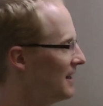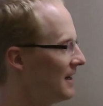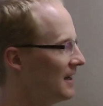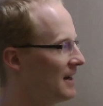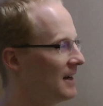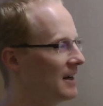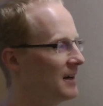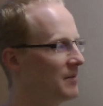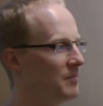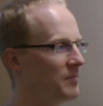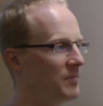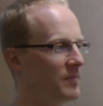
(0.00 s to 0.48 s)

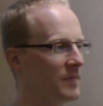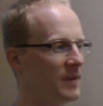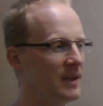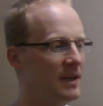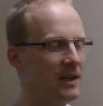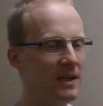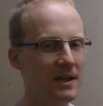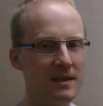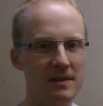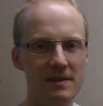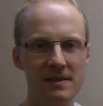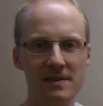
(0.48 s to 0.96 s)
Uh,
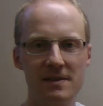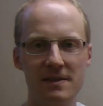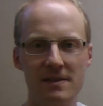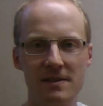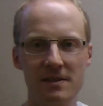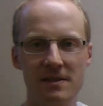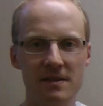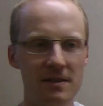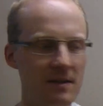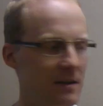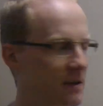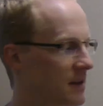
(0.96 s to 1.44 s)

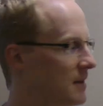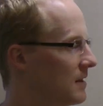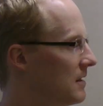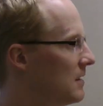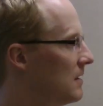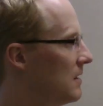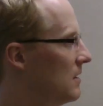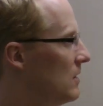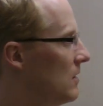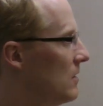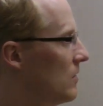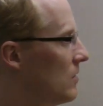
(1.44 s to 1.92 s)
it's
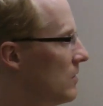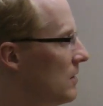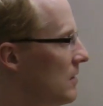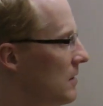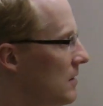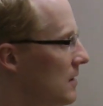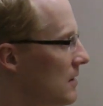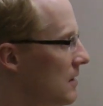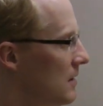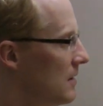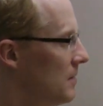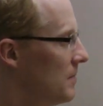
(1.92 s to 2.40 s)
oh,
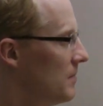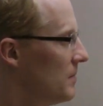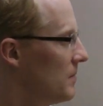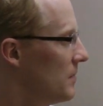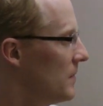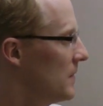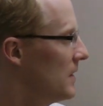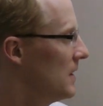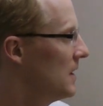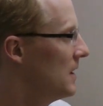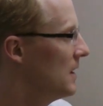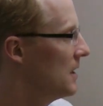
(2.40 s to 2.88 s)

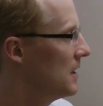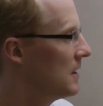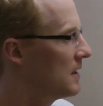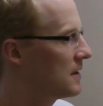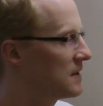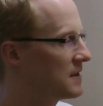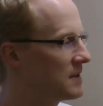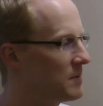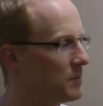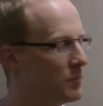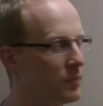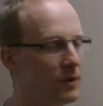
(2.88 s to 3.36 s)

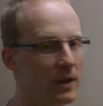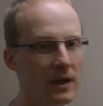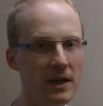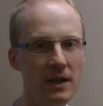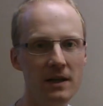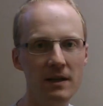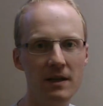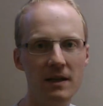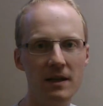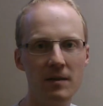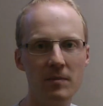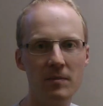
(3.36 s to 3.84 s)
it's a
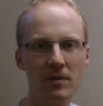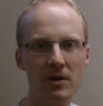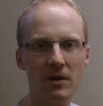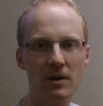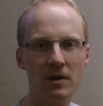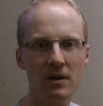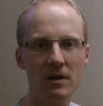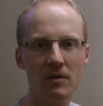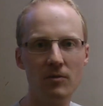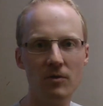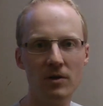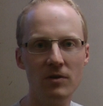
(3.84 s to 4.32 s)
plane that I'm
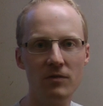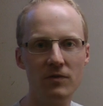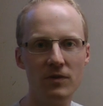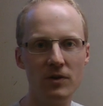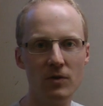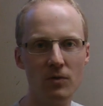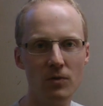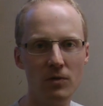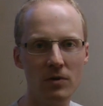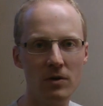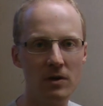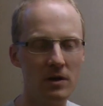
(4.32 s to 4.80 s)
gonna
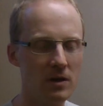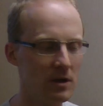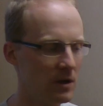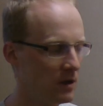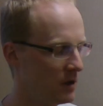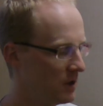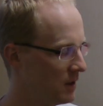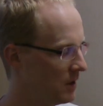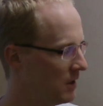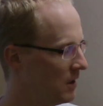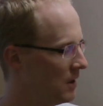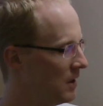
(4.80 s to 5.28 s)
review.
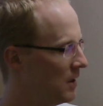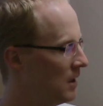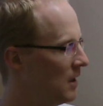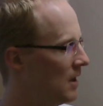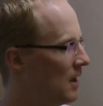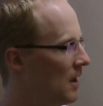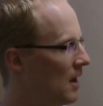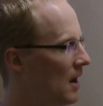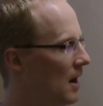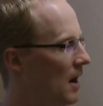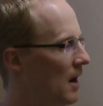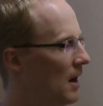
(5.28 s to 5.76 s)

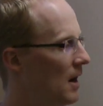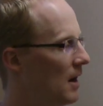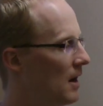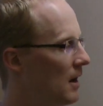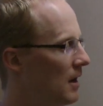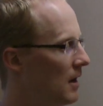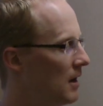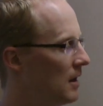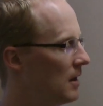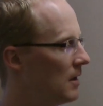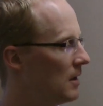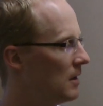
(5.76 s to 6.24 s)

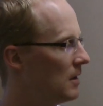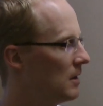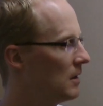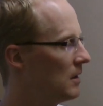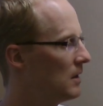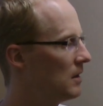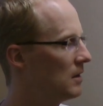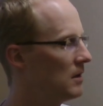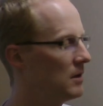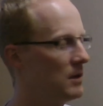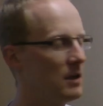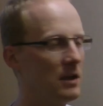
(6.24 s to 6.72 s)
I
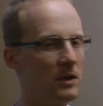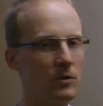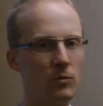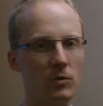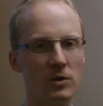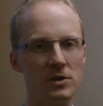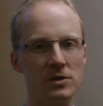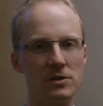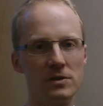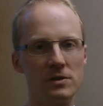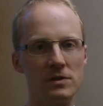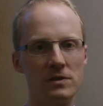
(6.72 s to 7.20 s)
it
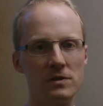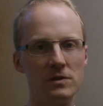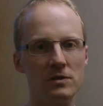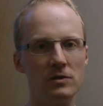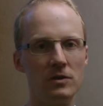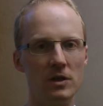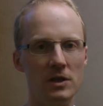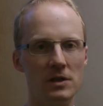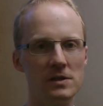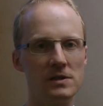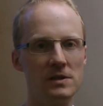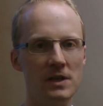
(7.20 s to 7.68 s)
was
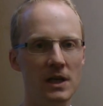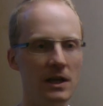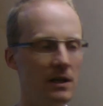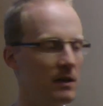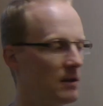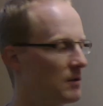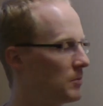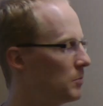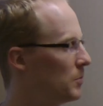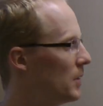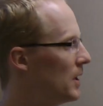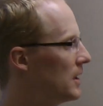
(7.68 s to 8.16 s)
not
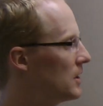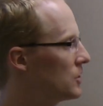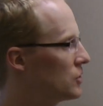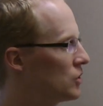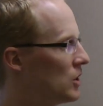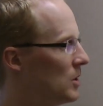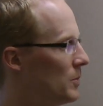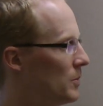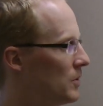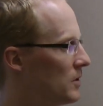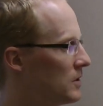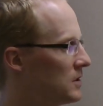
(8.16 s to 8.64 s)
sent by a
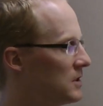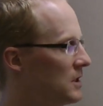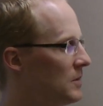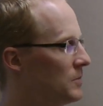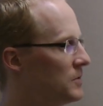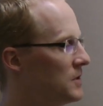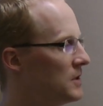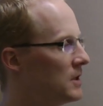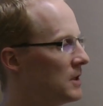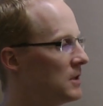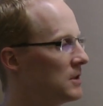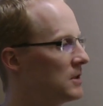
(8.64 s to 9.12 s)
shop or
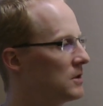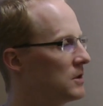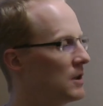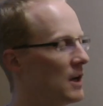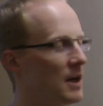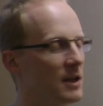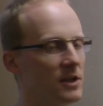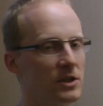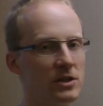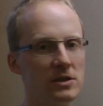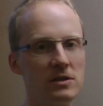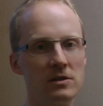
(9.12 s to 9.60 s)
something. It,
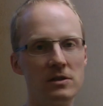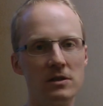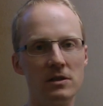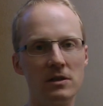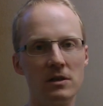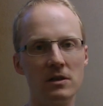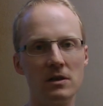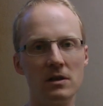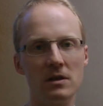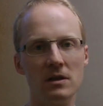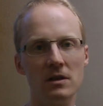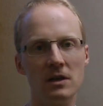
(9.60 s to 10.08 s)
I just
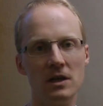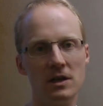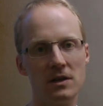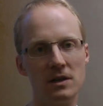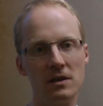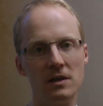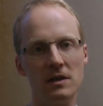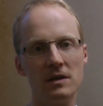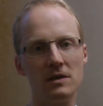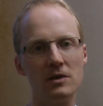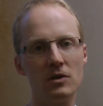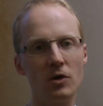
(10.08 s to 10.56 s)

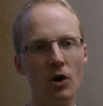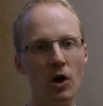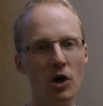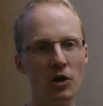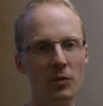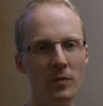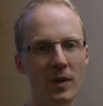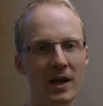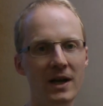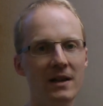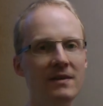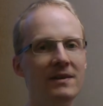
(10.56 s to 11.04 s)
it, it
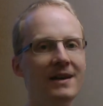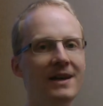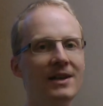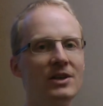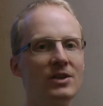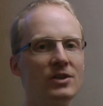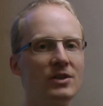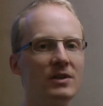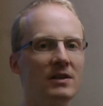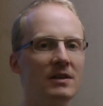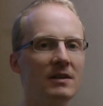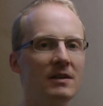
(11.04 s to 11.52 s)
caught my
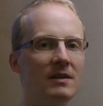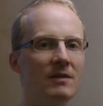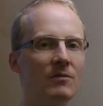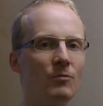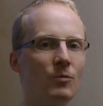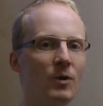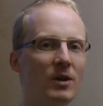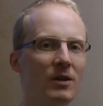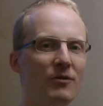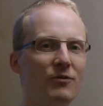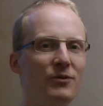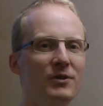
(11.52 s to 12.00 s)
attention
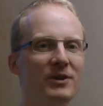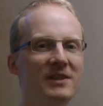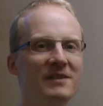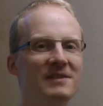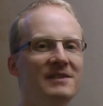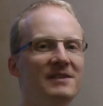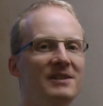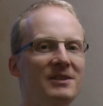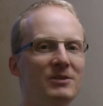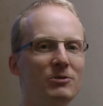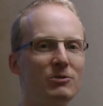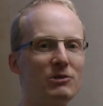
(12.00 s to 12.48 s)
in one of
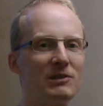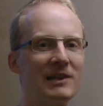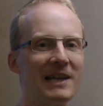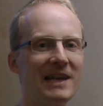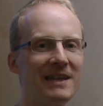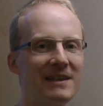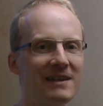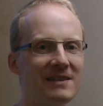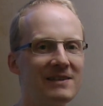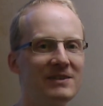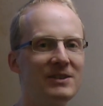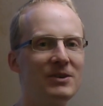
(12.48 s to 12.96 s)
these
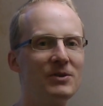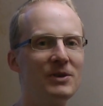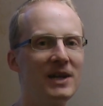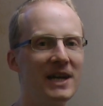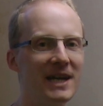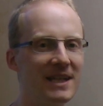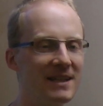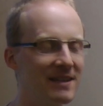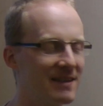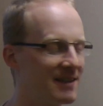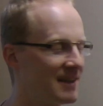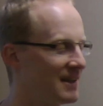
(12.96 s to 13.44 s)
newsletters you
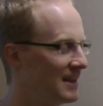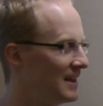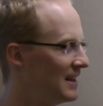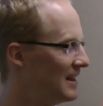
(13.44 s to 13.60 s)
get.